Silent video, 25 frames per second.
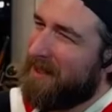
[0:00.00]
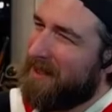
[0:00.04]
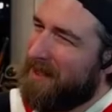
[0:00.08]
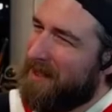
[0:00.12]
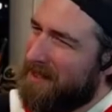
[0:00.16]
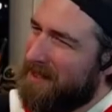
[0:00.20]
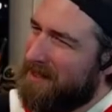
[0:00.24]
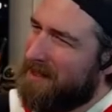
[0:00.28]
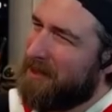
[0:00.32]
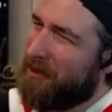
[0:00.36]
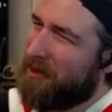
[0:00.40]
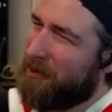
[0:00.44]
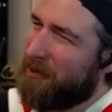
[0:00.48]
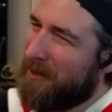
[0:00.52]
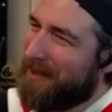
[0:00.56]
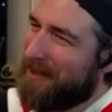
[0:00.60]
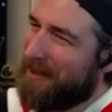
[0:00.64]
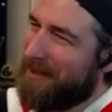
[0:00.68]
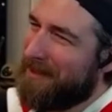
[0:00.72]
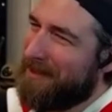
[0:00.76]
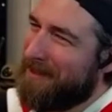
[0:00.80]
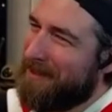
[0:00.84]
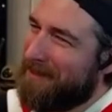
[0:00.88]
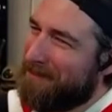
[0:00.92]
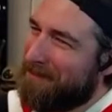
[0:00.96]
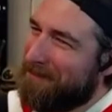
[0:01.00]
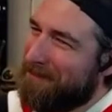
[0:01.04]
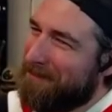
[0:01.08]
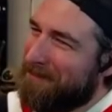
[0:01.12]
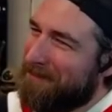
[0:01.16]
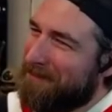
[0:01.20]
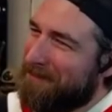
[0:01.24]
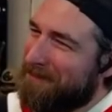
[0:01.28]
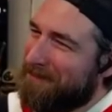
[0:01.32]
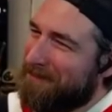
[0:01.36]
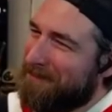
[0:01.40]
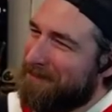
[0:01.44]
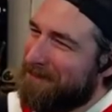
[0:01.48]
you Is can. quickly?
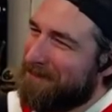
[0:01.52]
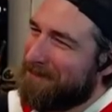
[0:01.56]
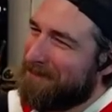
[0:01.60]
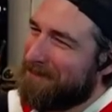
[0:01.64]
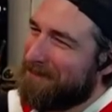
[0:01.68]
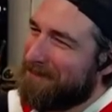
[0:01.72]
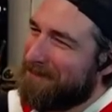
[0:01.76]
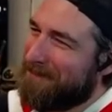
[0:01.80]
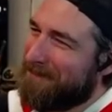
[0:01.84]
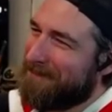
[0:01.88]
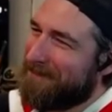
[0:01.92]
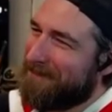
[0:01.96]
No,